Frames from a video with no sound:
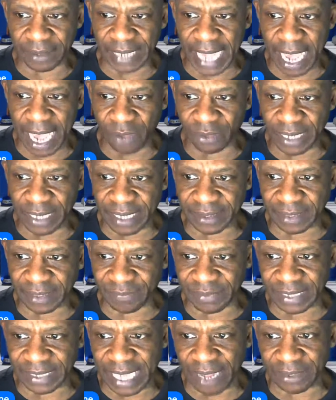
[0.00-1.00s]
outlets.
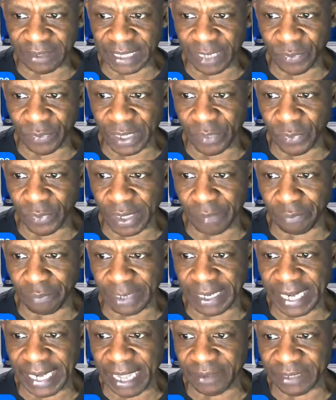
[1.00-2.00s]
If it's out there, we'll
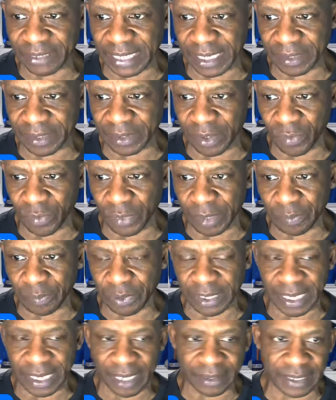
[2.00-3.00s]
bring it out there. We'll
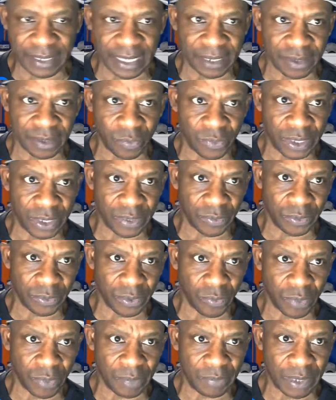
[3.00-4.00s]
put it out there, and then
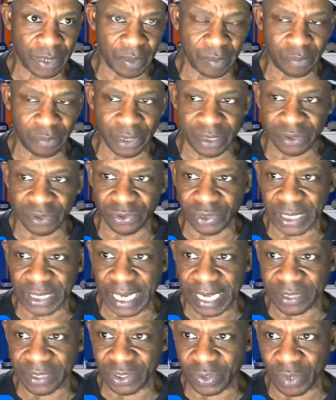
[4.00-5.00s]
we'll be able to bring it to you
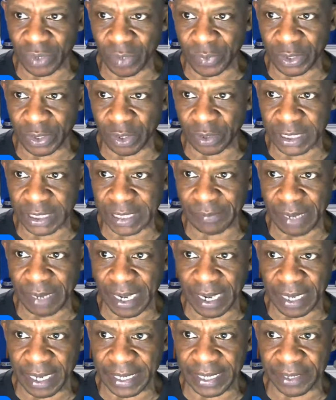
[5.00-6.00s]
guys. So we're gonna keep
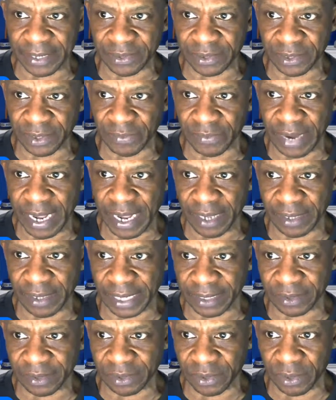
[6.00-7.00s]
our ears to the ground,
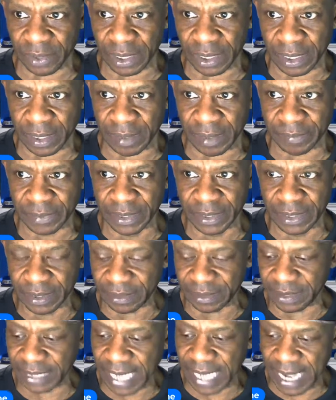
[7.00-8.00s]
like and
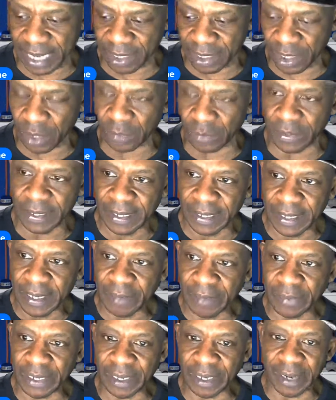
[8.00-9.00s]
see how it go.
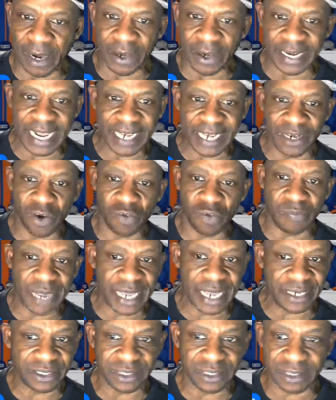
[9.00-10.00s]
But on that note,
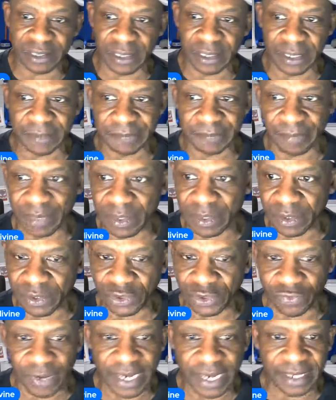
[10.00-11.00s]
man, it's just the
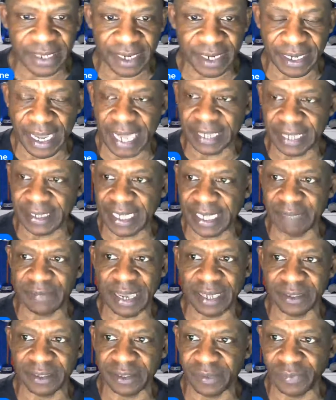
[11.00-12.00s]
trade deadline day,
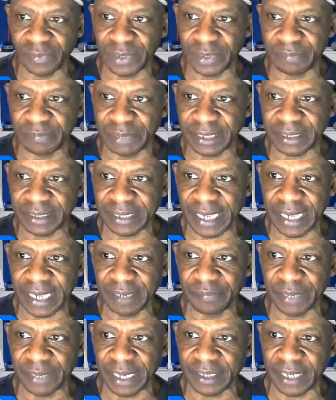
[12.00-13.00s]
man. It's a real big
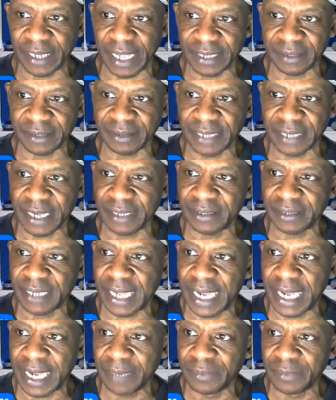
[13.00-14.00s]
day, but at the same
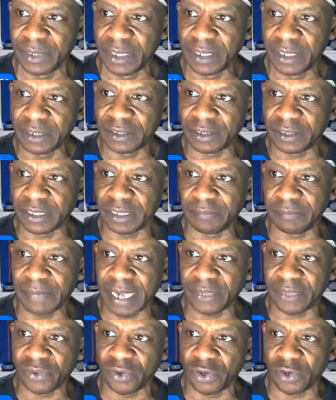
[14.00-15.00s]
time, just getting
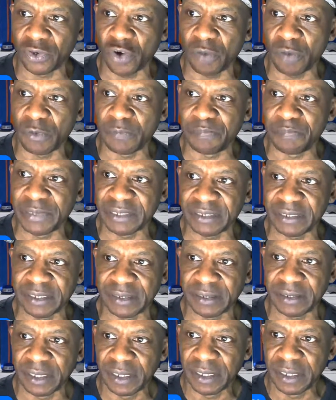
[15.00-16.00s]
back to the normal
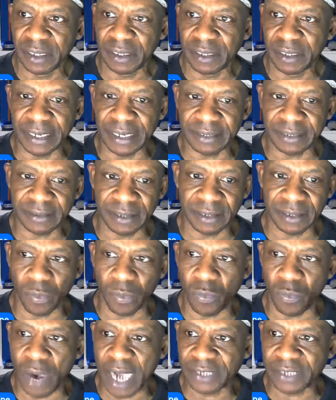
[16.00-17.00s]
business. Knicks
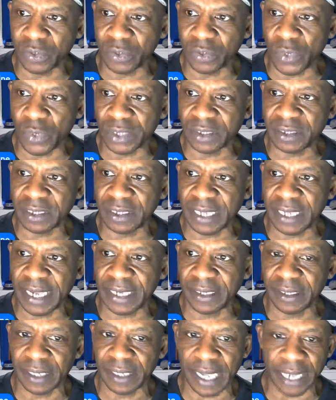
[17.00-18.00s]
and Washington Wizards
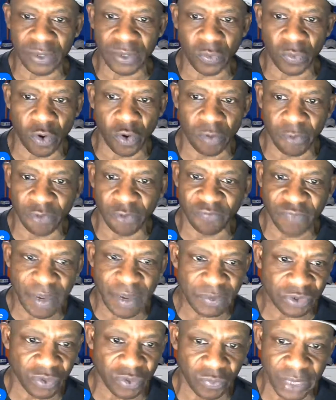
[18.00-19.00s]
tonight at the world most
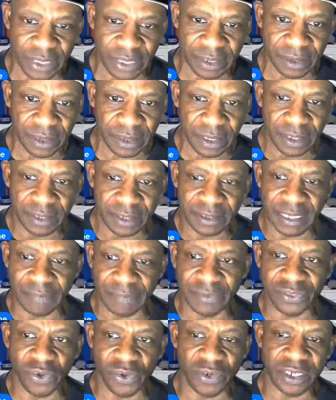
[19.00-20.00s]
famous arena,
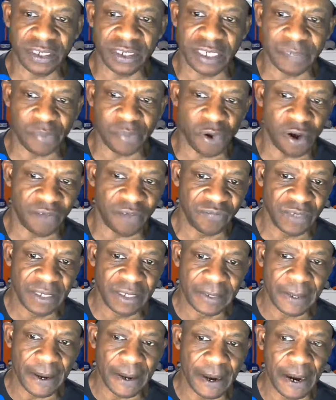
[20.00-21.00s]
7:30 tip off.
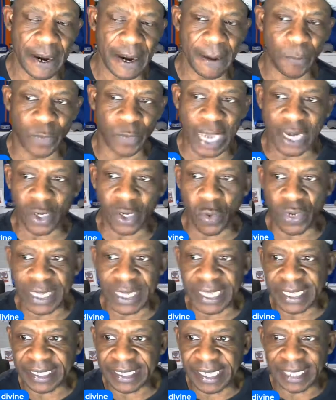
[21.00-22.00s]
We got to go in
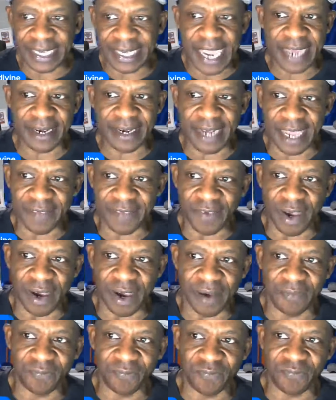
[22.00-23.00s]
there and get that game tonight,
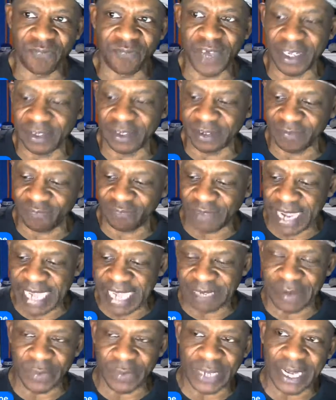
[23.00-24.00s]
fellas and
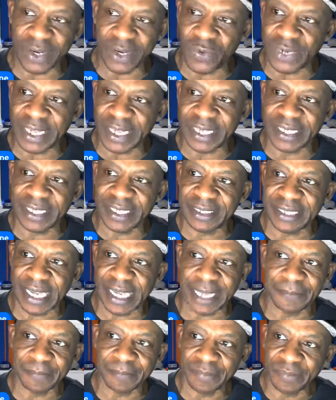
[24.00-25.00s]
fans, man. We got to go in there and get
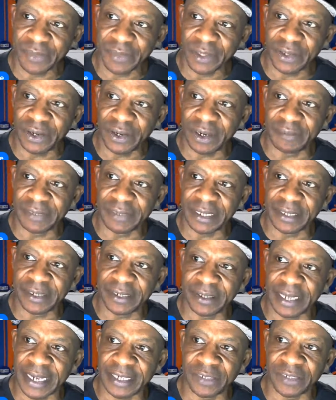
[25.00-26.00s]
that. You know what I mean?
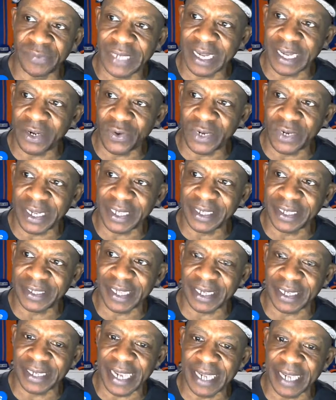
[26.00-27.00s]
And ladies, we got to go in there and get
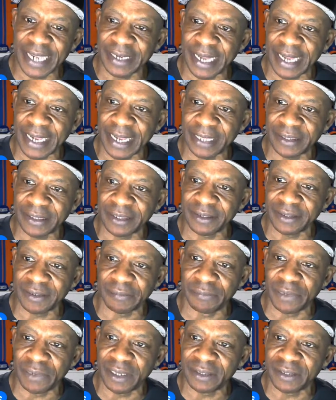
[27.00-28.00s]
that game tonight. I think it's a
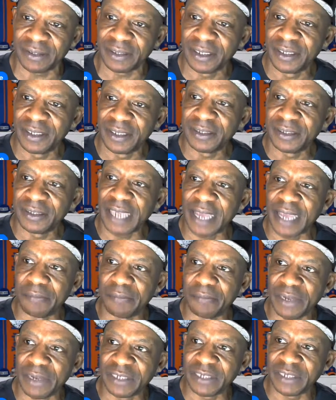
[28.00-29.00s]
must, not a
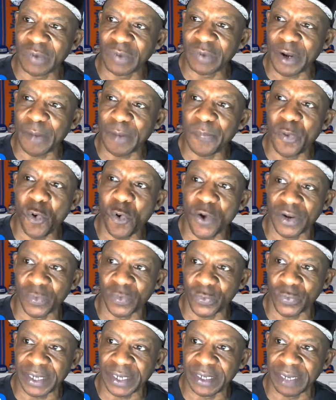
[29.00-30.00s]
must win, but an
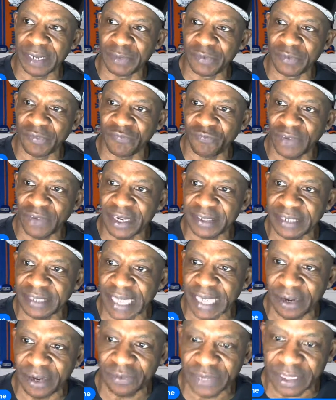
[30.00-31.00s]
important win. Let me rephrase
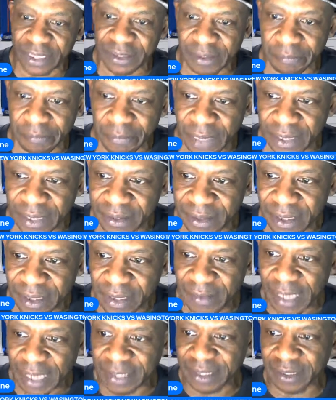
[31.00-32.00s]
that. I don't think it's a must.
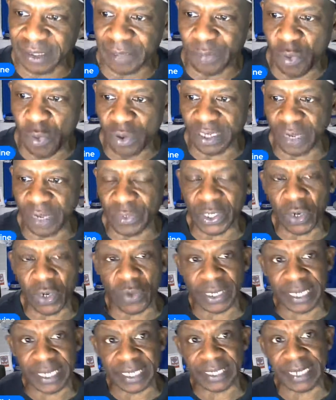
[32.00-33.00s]
I think it's important that we go
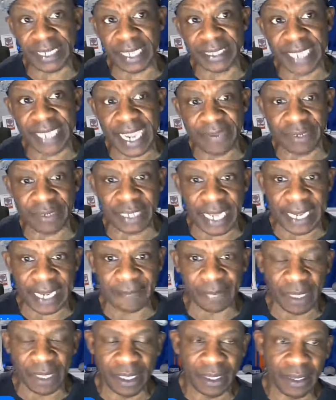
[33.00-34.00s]
in there and get that game
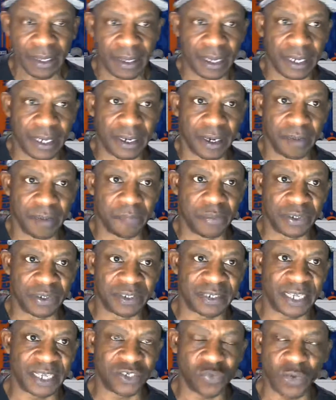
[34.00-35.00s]
tonight and put
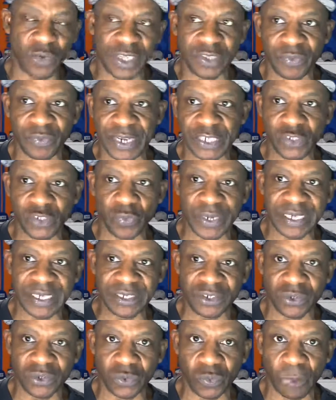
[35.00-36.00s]
us at
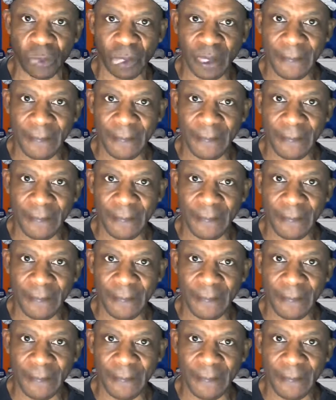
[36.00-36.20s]
23-22.